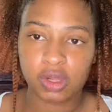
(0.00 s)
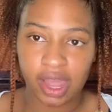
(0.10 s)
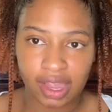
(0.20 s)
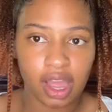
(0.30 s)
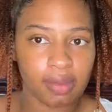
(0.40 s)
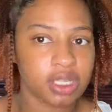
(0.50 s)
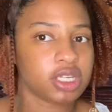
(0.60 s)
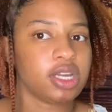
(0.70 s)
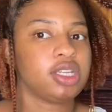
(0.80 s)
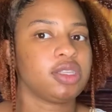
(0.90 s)
to like, comment,
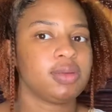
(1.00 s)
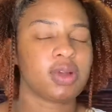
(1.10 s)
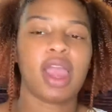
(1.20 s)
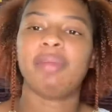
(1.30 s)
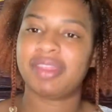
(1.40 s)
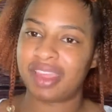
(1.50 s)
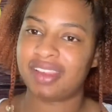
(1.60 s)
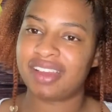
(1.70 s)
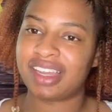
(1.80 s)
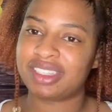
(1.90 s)
share, and subscribe, and
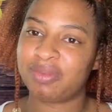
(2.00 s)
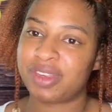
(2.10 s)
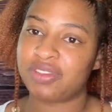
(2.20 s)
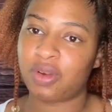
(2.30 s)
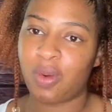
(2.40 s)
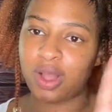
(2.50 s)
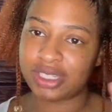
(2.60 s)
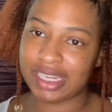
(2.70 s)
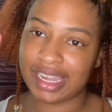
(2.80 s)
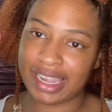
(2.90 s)
thank you guys so much for
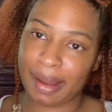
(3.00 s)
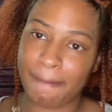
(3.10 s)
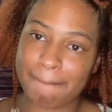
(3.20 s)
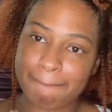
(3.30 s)
watching.